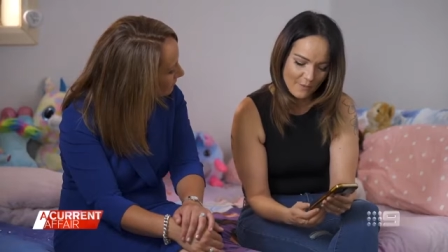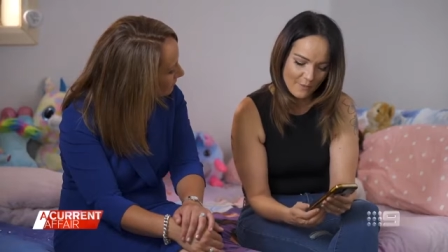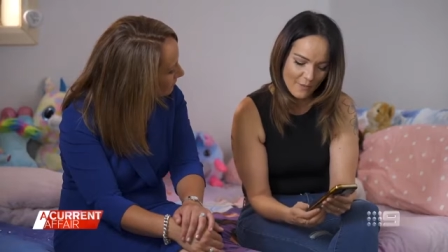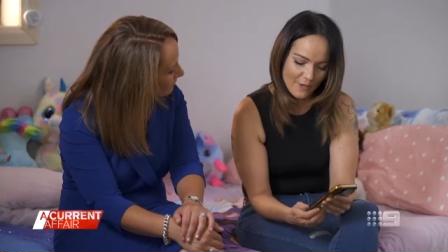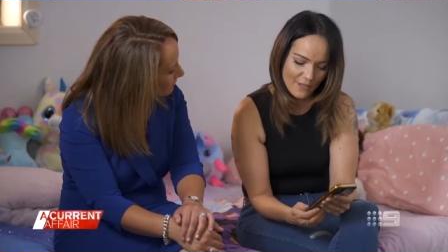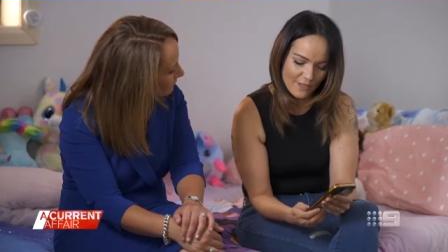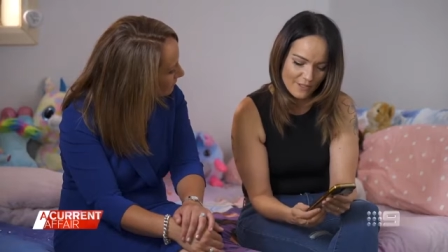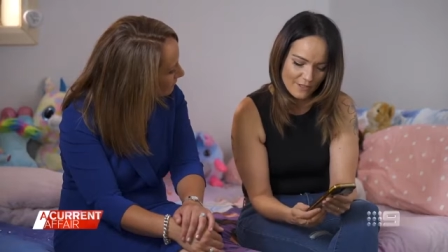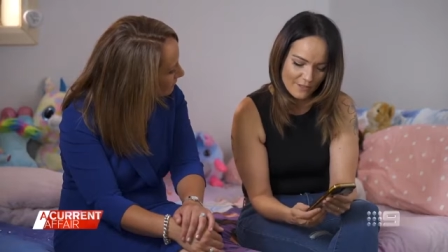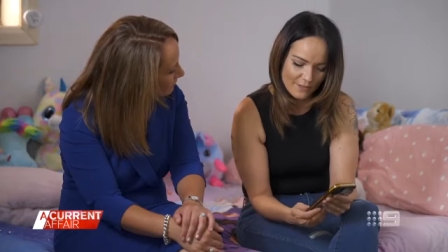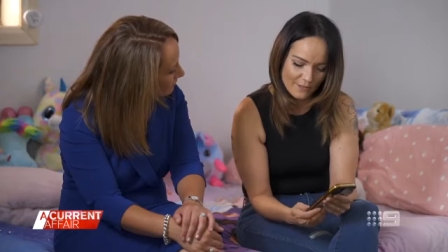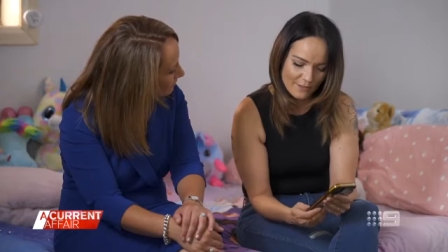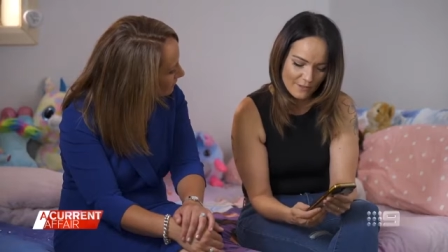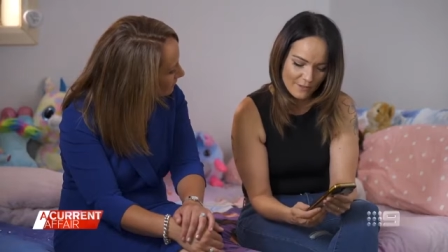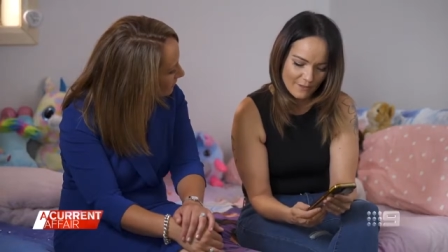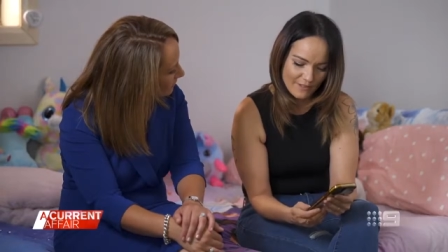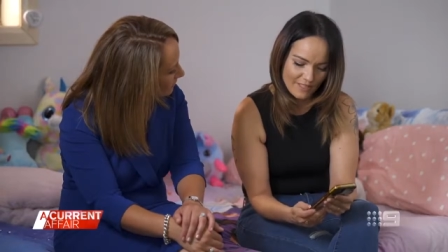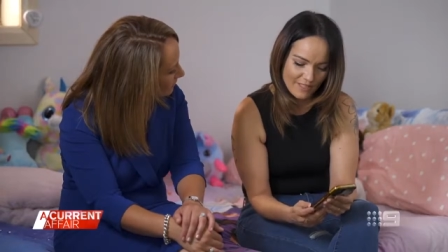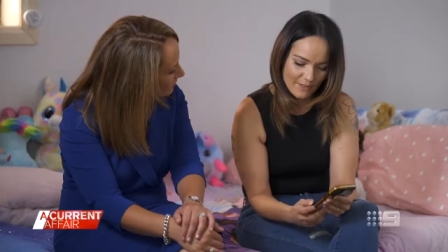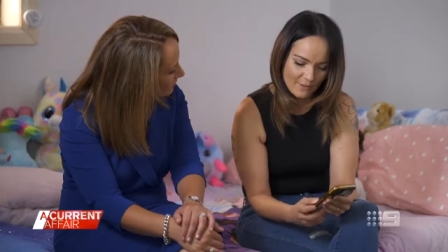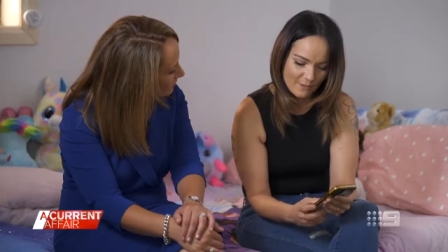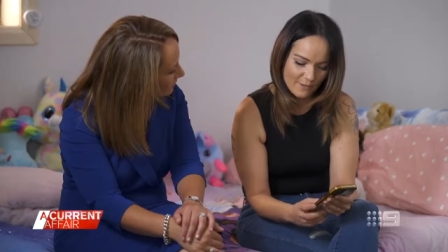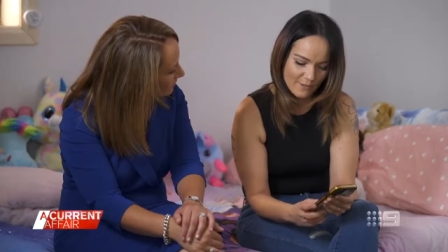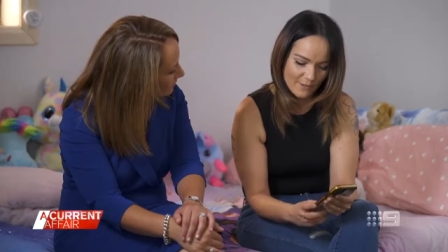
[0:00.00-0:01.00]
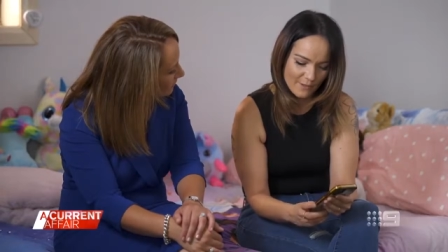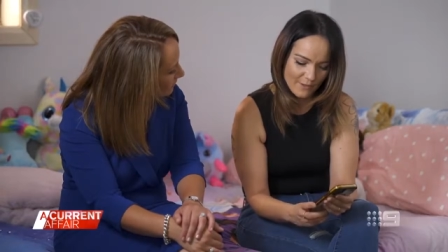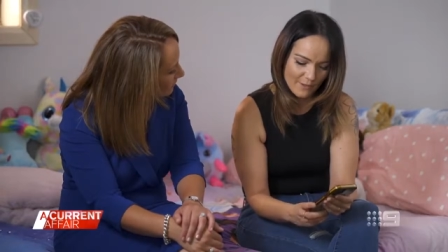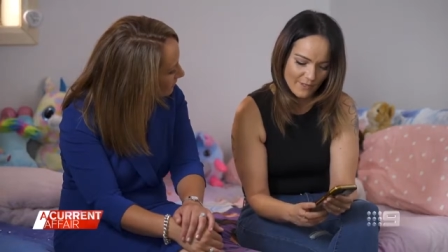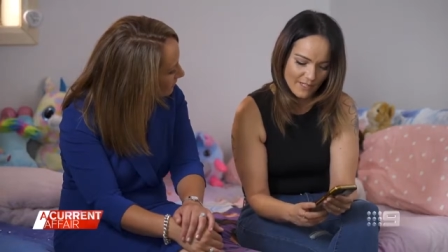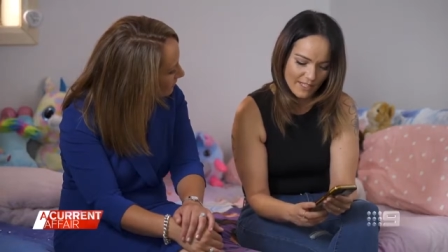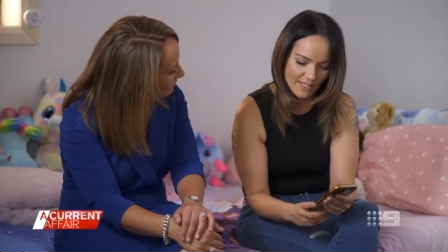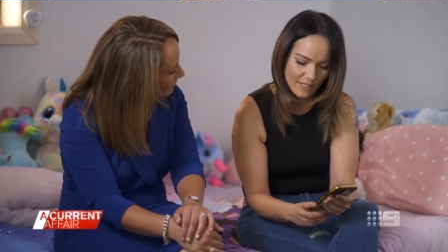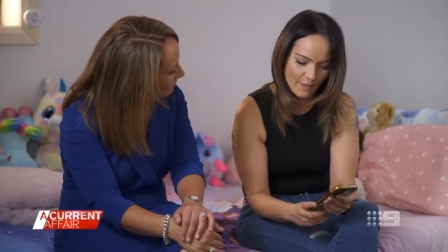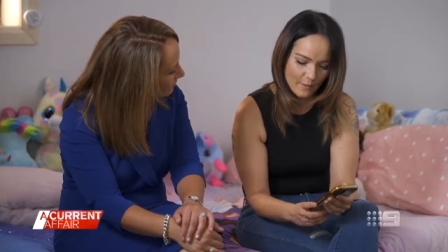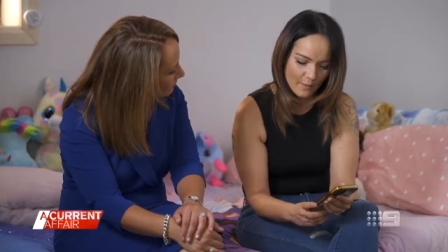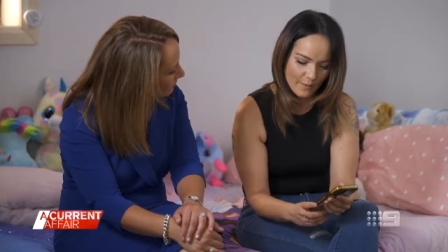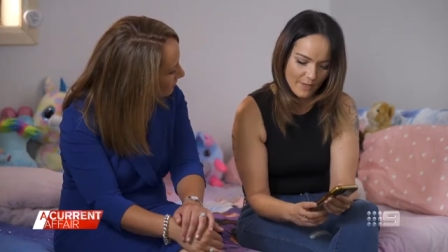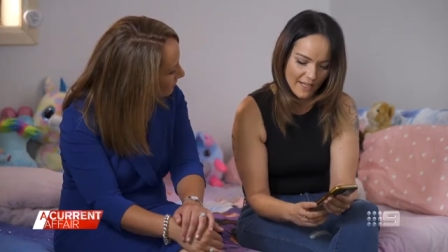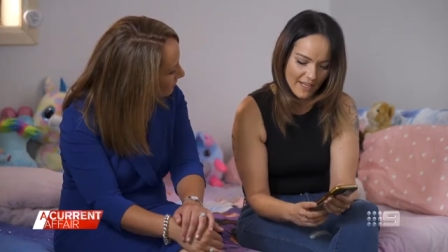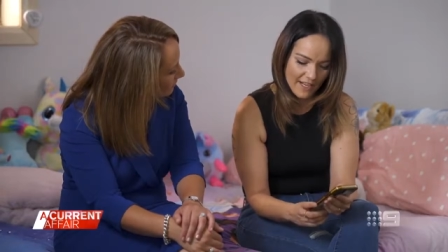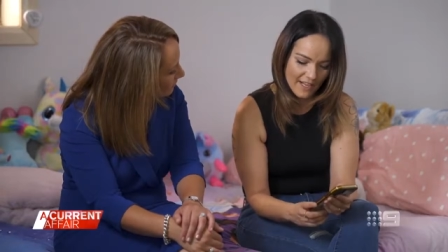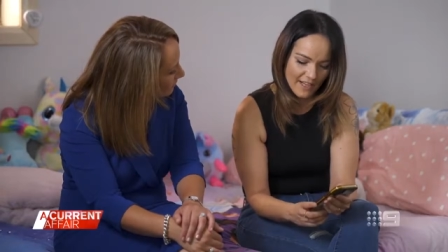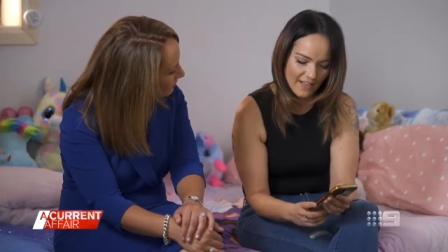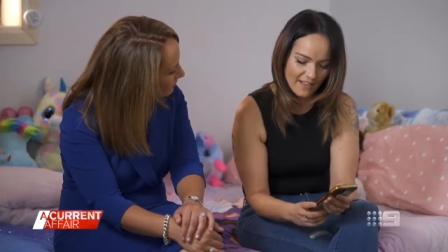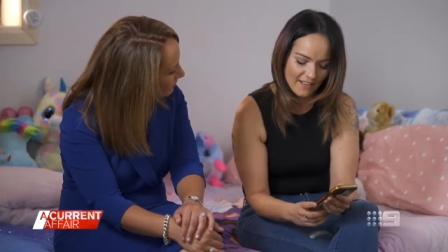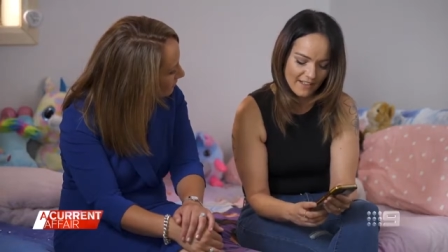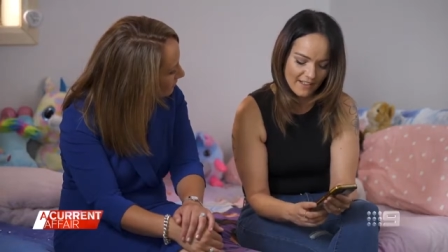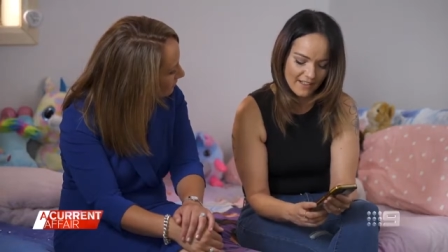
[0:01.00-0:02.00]
emotional when I'm talking
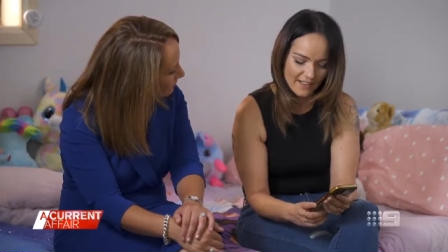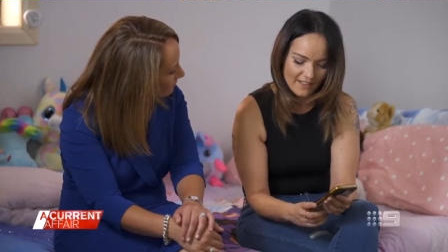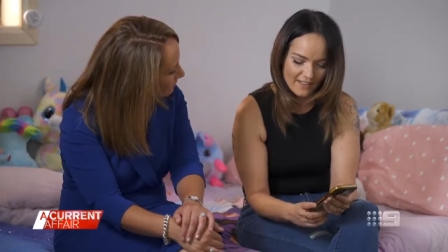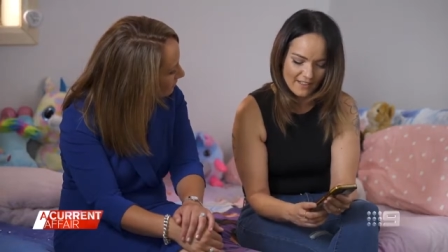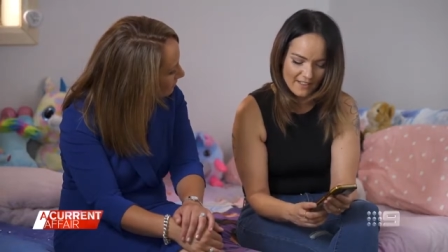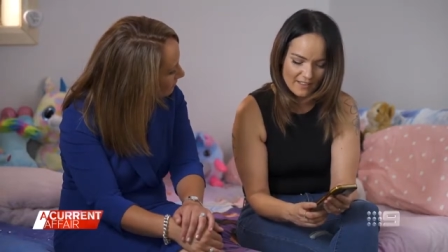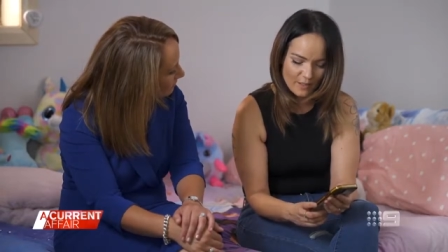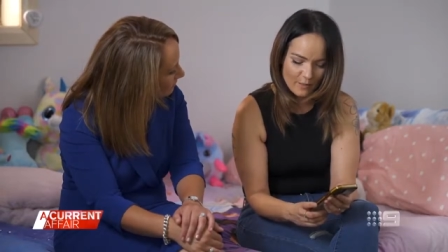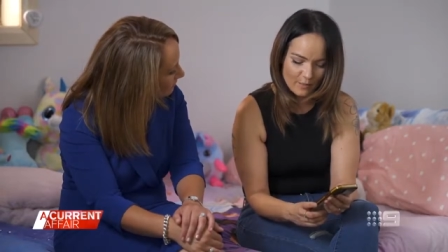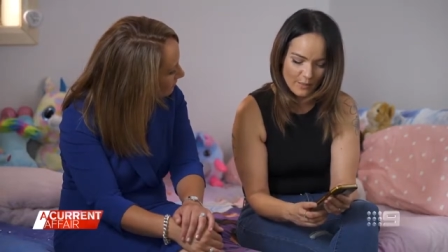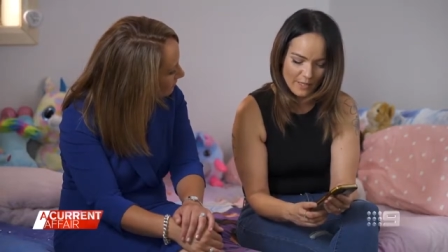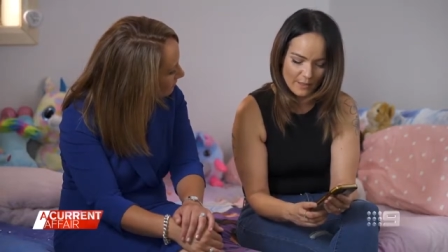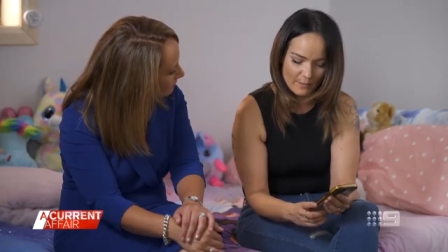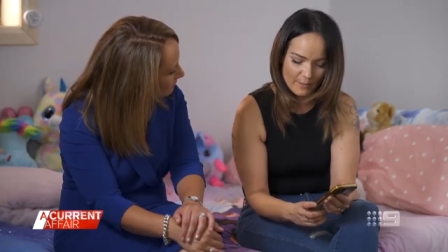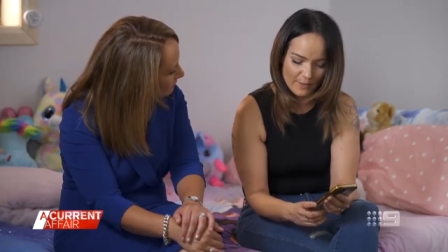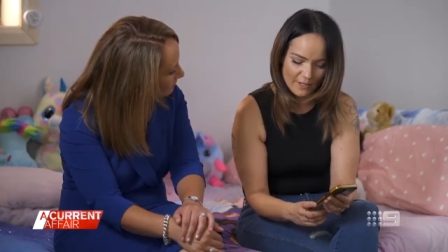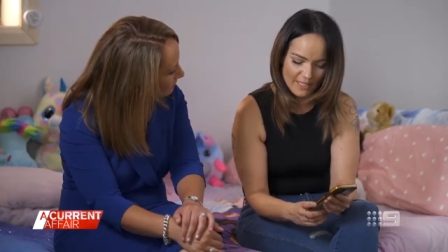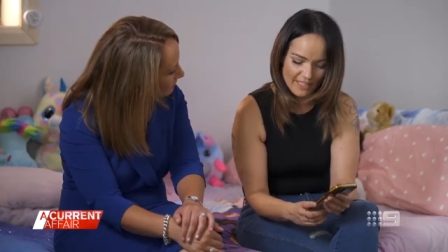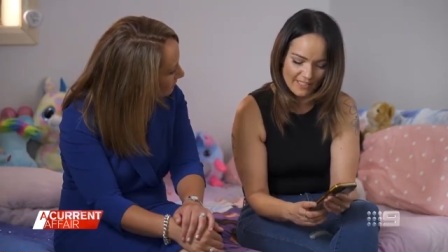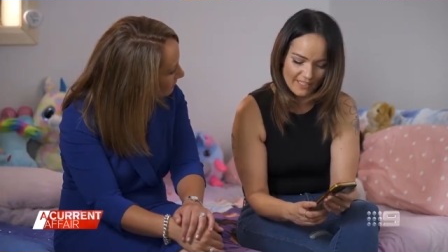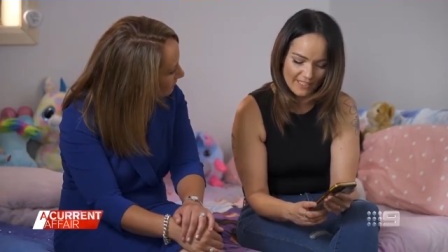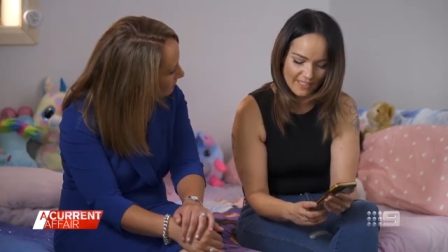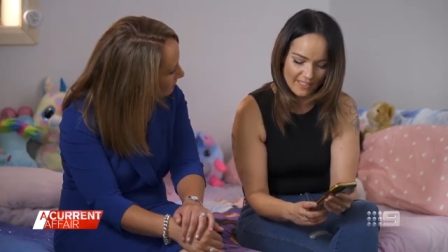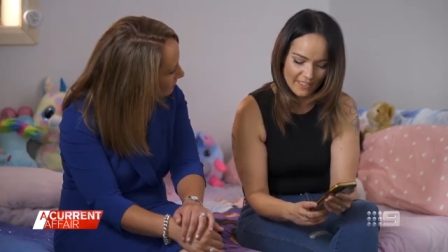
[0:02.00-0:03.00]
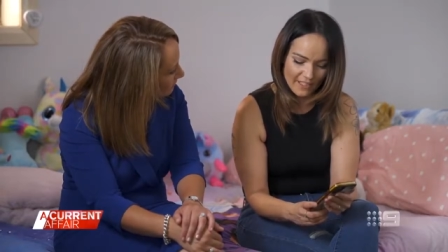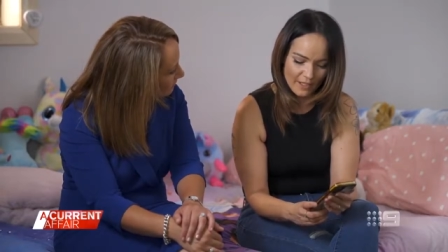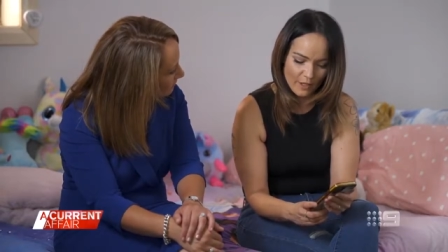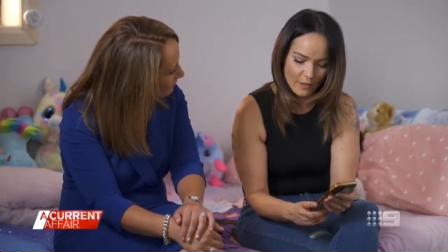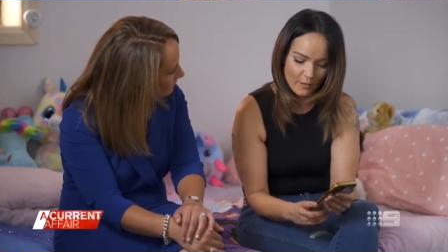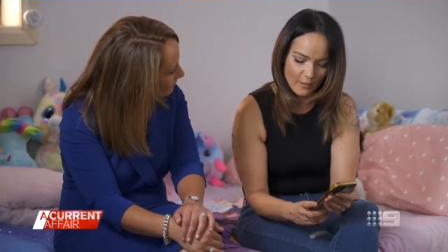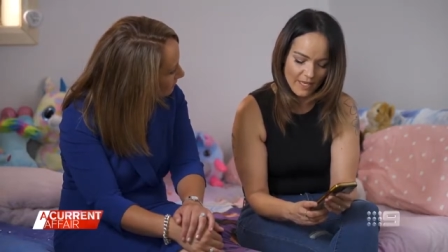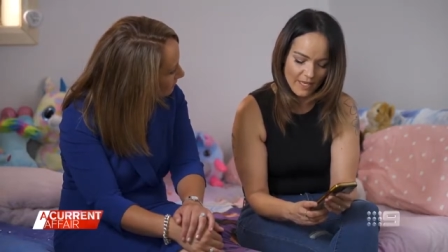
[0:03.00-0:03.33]
about the people I care